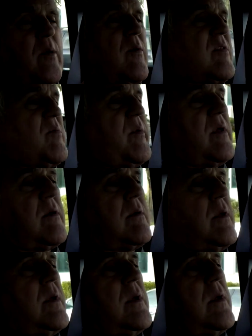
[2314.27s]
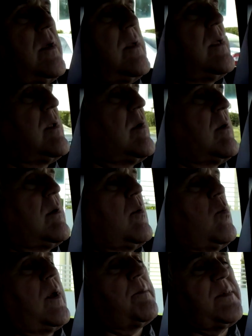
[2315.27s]
wants to be a, you know, a
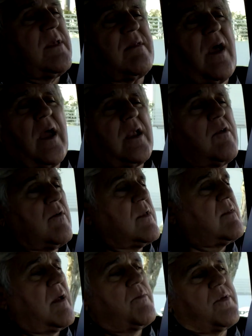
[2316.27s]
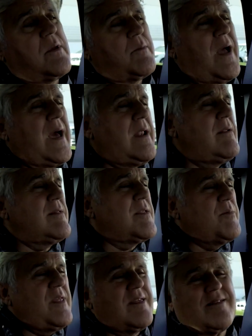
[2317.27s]
web designer or something. But I don't know.
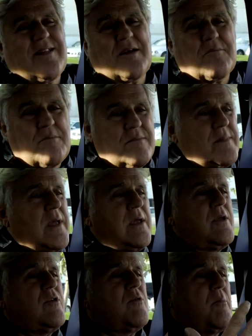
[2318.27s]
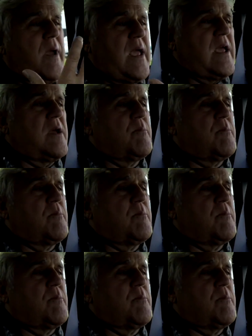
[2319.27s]
To me, that's not. You're making a